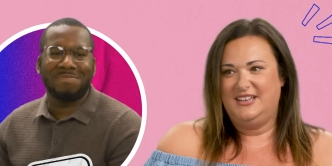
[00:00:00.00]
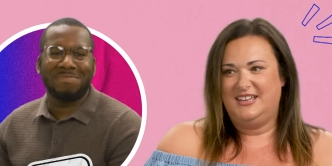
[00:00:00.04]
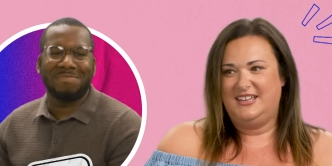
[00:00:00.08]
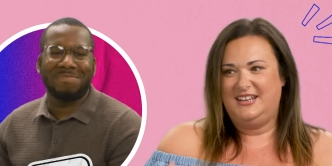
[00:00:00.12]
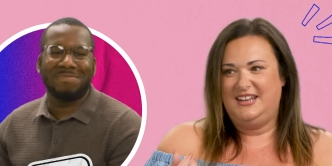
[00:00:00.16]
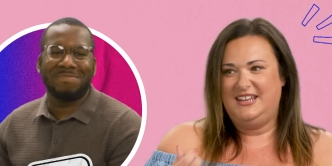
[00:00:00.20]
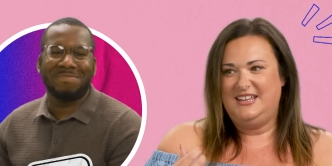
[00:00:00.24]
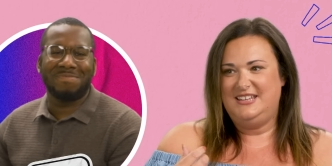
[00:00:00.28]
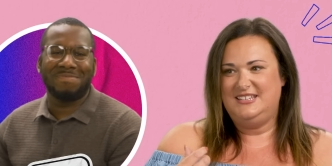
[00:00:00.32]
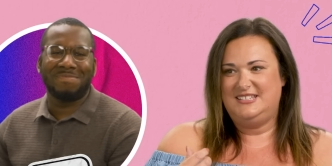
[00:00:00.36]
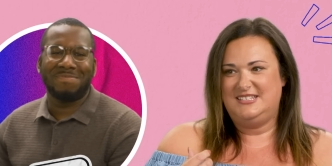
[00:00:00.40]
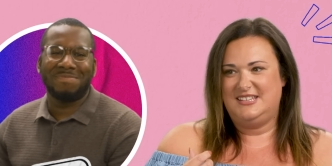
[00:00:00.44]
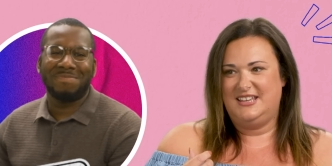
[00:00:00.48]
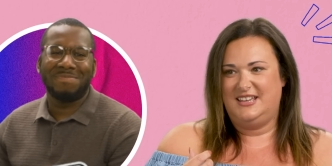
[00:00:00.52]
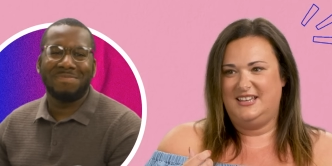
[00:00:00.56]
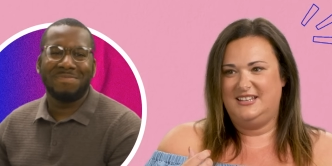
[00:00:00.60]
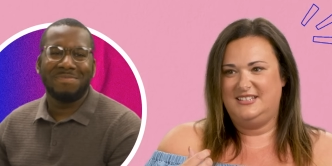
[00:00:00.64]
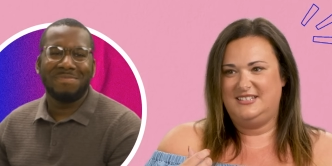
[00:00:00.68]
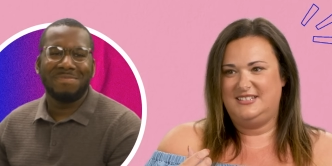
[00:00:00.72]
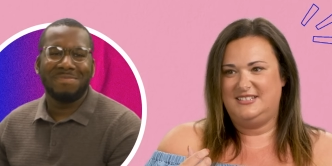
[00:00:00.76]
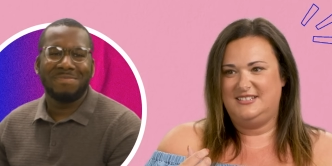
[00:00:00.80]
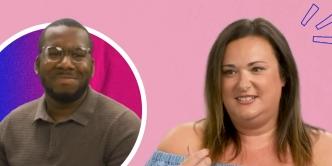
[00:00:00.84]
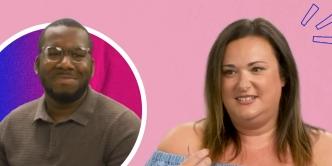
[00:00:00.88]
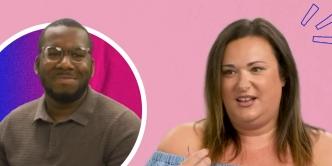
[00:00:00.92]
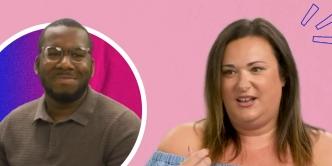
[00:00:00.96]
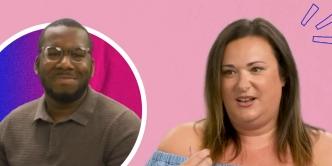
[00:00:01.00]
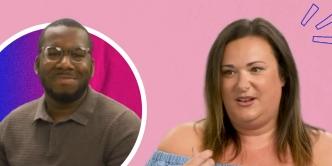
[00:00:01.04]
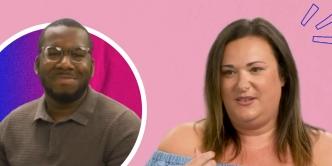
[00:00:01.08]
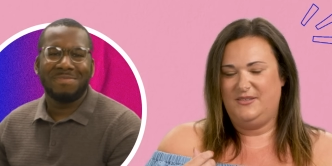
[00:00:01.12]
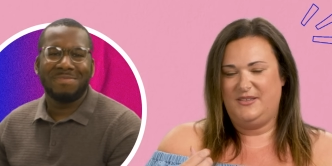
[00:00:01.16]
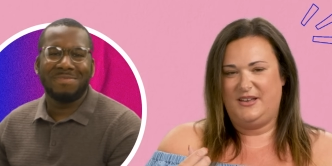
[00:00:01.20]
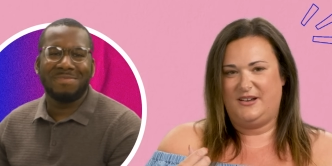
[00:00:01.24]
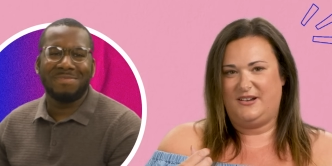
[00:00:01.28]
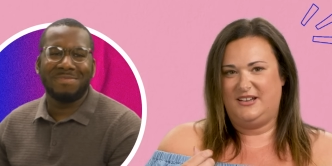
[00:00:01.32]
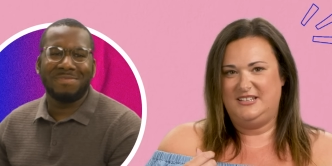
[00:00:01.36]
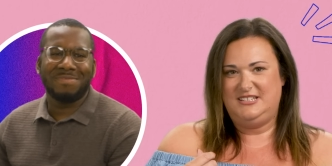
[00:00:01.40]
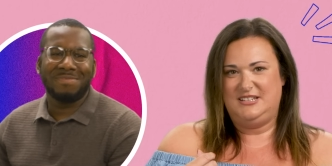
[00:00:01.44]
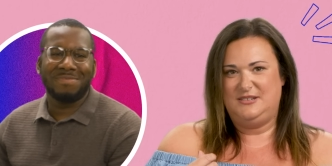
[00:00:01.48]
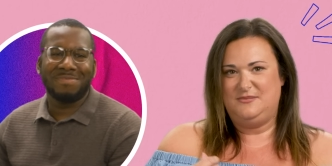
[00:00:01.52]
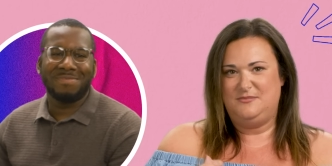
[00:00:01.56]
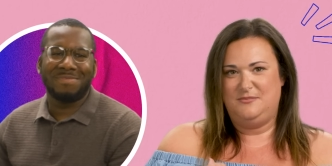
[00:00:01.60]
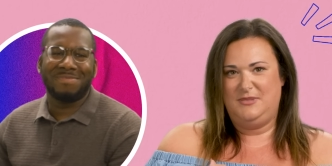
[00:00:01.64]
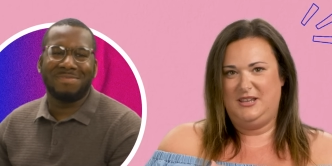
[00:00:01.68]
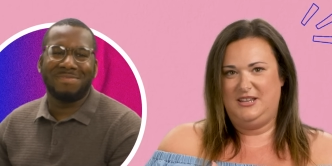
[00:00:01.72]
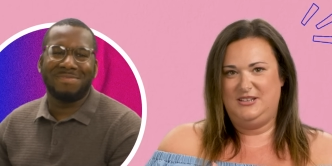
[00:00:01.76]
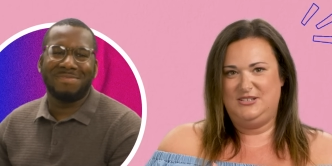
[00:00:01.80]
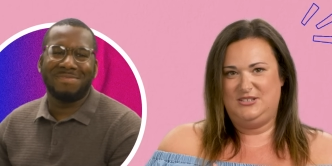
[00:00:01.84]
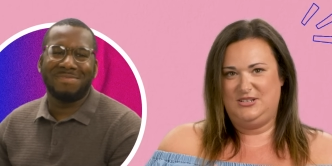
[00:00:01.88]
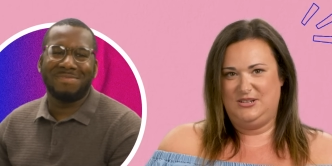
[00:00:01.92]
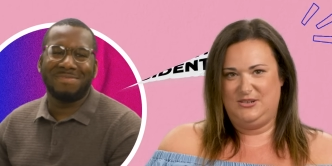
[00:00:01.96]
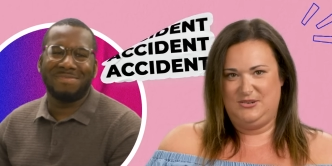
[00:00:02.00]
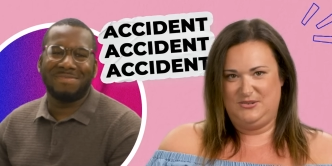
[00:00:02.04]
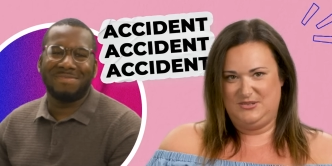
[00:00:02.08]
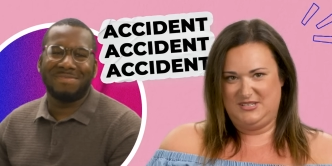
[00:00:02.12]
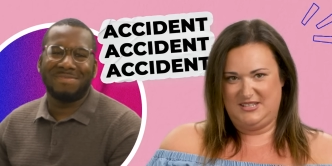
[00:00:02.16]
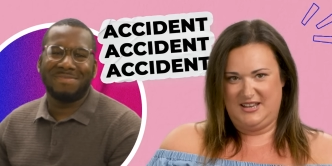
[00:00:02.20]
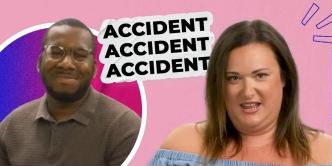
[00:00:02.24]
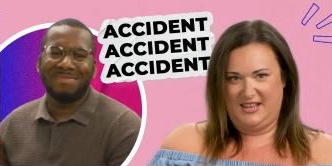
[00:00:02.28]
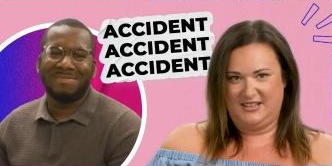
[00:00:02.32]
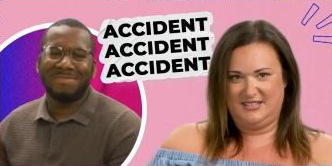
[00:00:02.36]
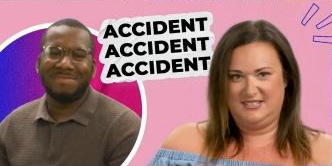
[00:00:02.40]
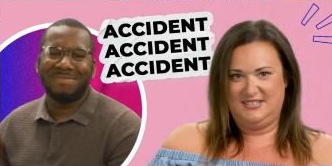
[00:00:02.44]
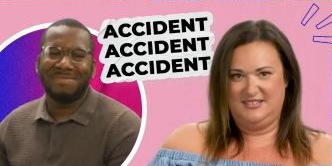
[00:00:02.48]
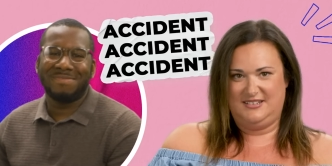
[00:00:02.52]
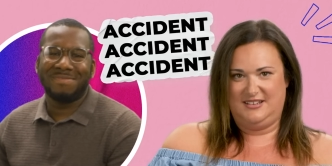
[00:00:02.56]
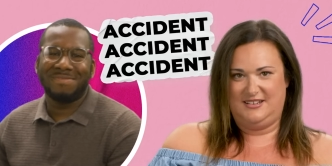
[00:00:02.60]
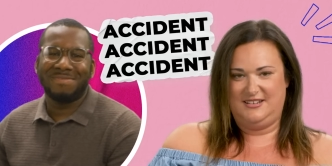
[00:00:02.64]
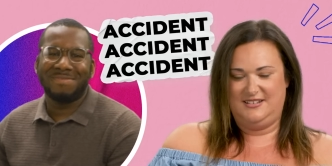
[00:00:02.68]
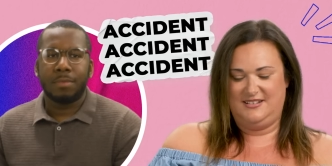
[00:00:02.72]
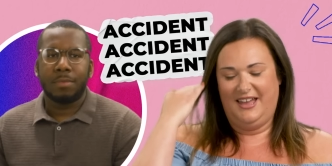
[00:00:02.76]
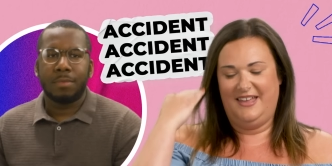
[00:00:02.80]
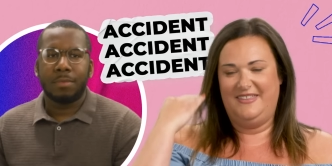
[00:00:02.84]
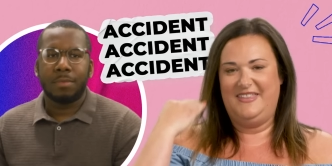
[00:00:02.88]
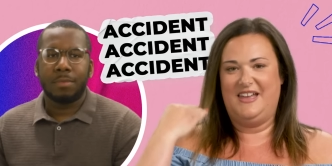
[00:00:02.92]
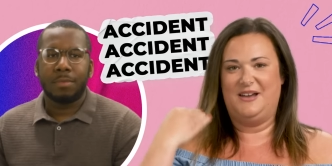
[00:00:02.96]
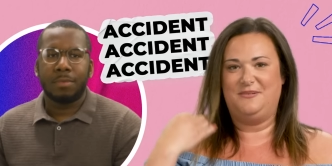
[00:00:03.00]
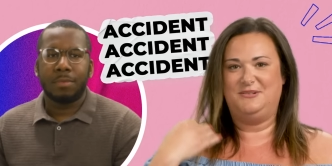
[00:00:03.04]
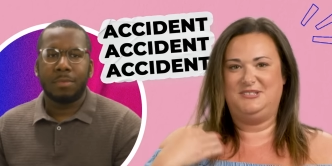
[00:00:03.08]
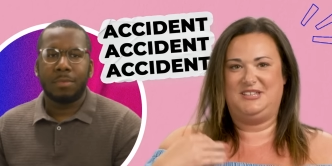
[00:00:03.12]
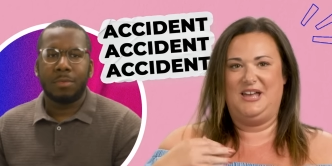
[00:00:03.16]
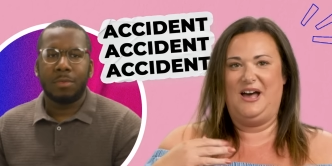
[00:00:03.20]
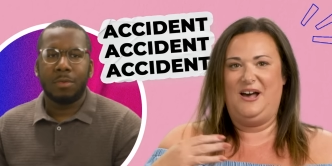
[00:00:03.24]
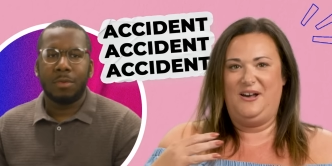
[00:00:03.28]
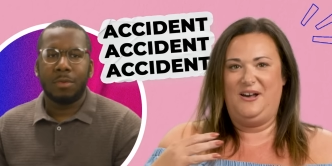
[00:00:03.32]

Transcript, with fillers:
Speaker 1: And he said, oh, that I didn't mean to, it was an accident. And that was